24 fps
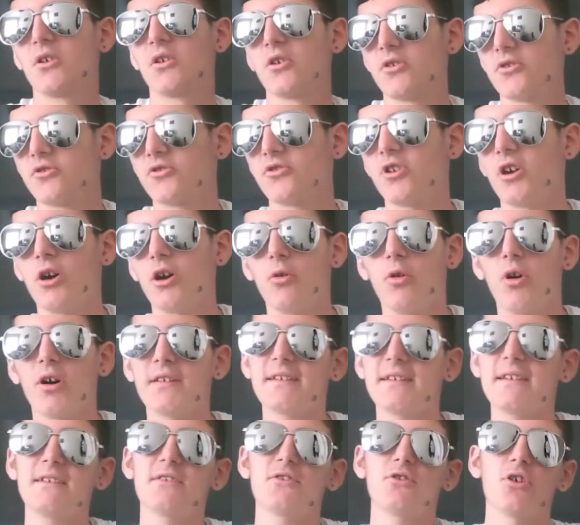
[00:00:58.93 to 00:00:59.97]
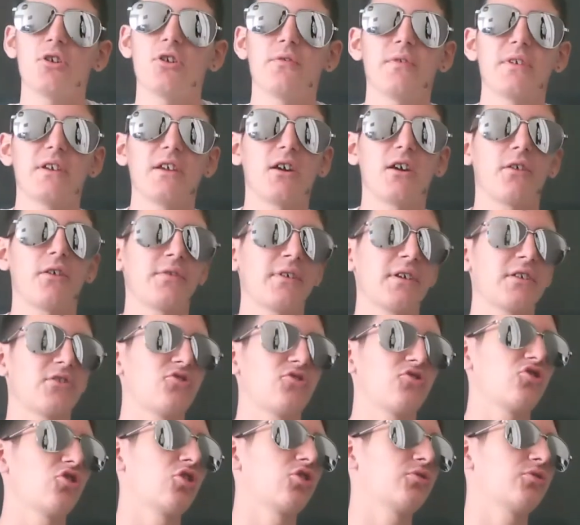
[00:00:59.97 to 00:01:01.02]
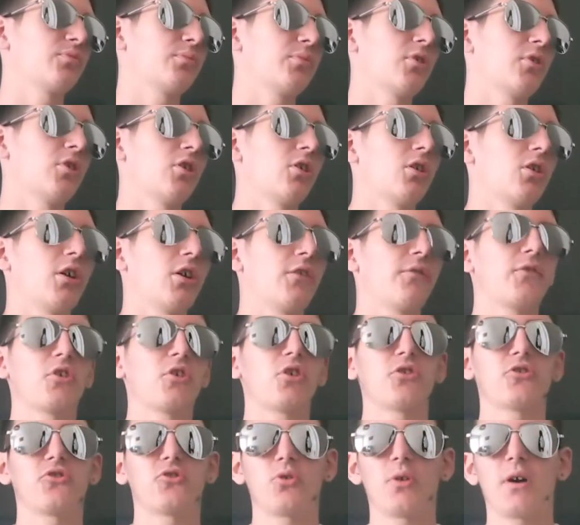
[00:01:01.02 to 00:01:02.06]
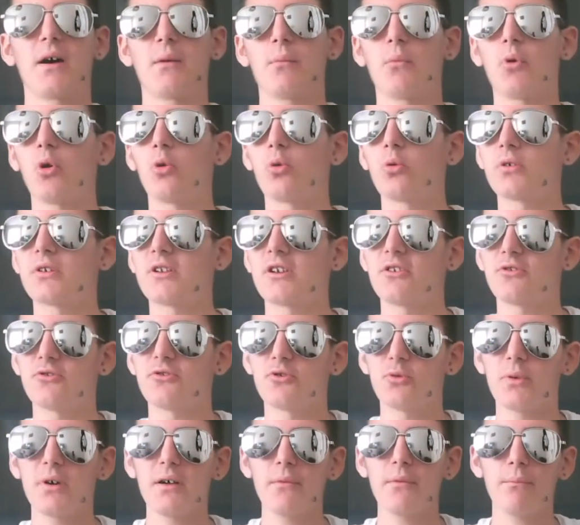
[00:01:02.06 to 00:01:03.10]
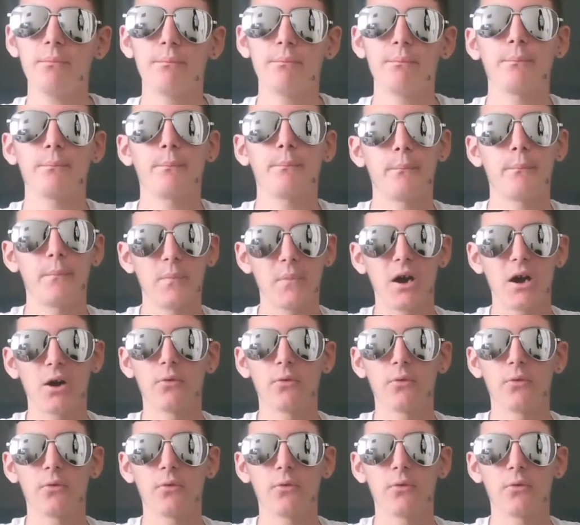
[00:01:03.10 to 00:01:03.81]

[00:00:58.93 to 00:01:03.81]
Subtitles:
so I did do a video of this just, but I forgot to add my audio to it. How